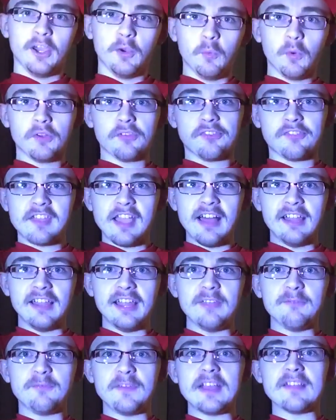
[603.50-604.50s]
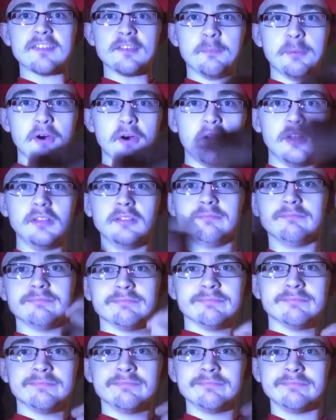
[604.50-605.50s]
We're still invincible.
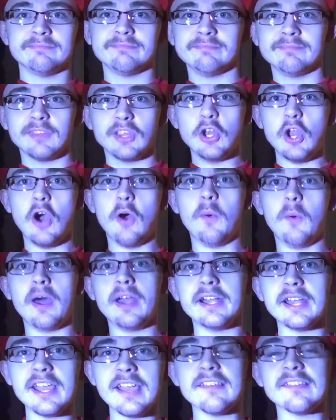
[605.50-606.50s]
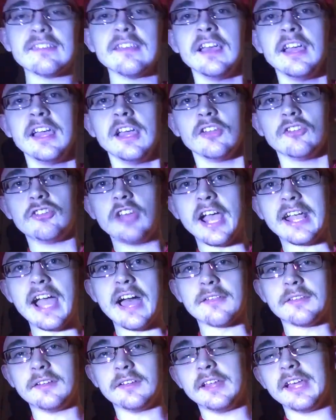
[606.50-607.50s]
You know what it is? Check
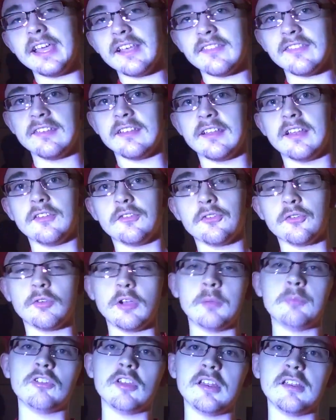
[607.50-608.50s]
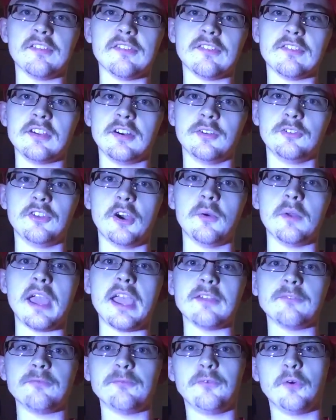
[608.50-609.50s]
out the links in the description to still
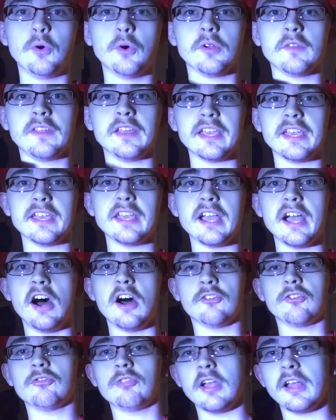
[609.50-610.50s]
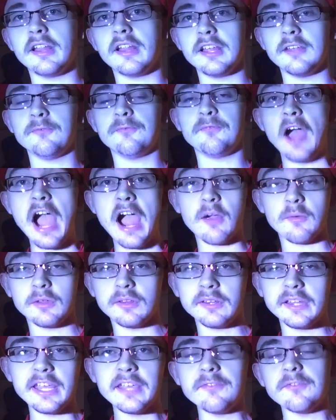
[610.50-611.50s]
donate for the Australian fire
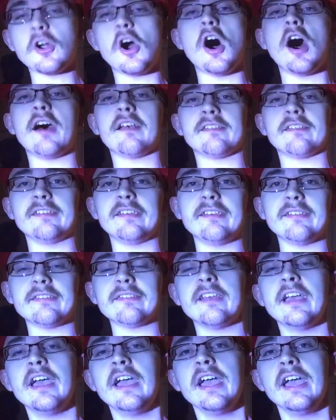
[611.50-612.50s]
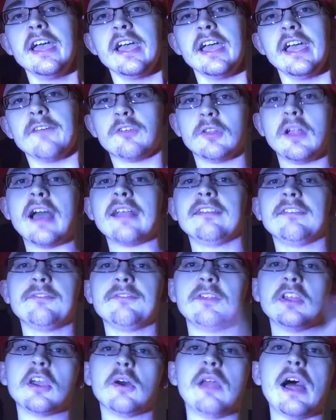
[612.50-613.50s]
relief causes. If you like this
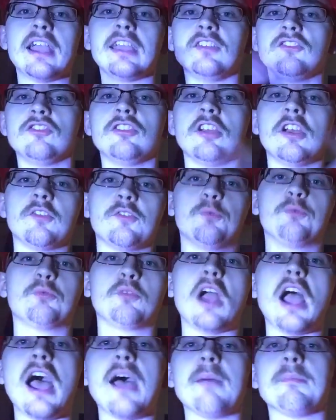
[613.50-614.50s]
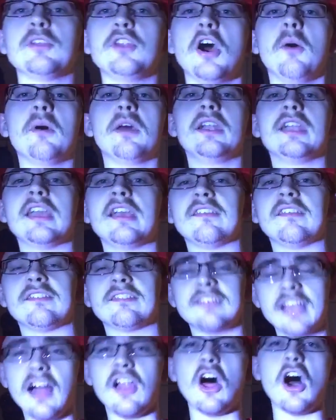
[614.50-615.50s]
video, like it, share, subscribe. You know what it is.
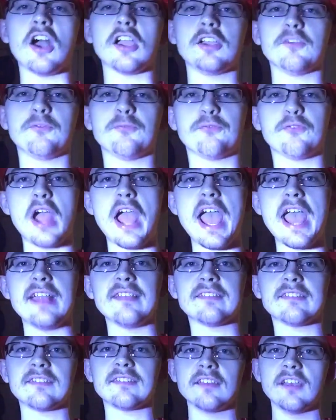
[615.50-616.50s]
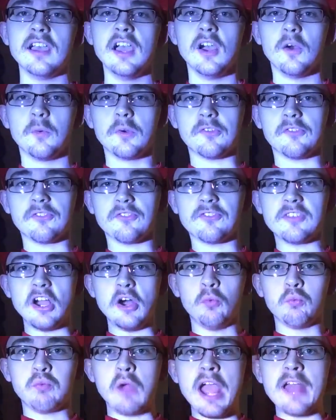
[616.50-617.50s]
Tell all your friends. We're
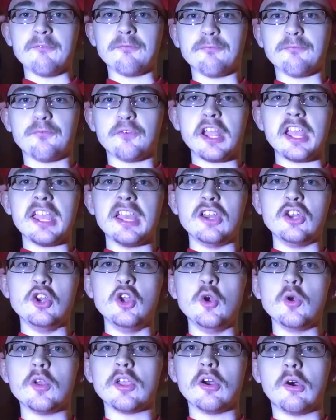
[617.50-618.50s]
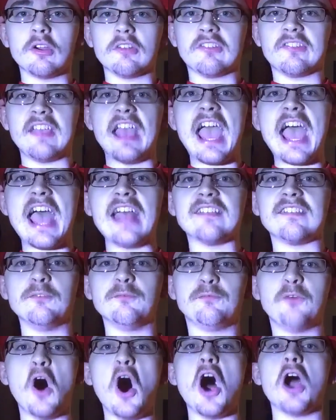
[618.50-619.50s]
still rent-free in New York's heads
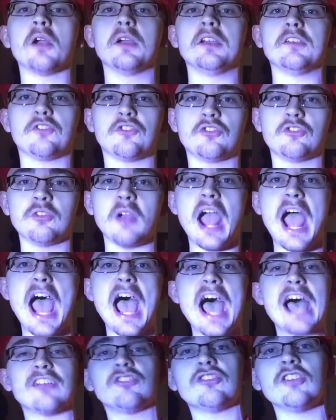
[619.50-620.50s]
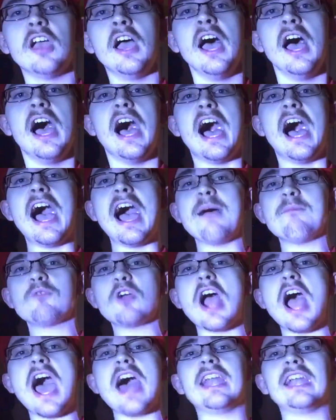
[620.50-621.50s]
and VAR is trash. I'm
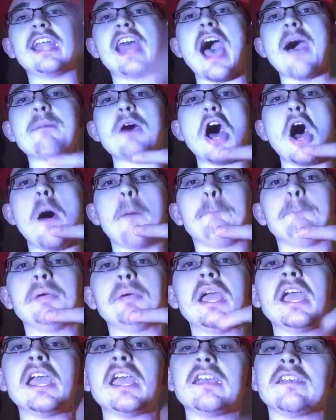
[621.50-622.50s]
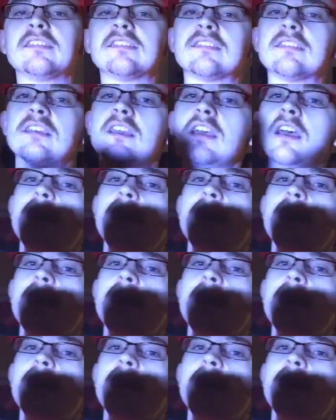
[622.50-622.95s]
Ryan and I'm out. Peace.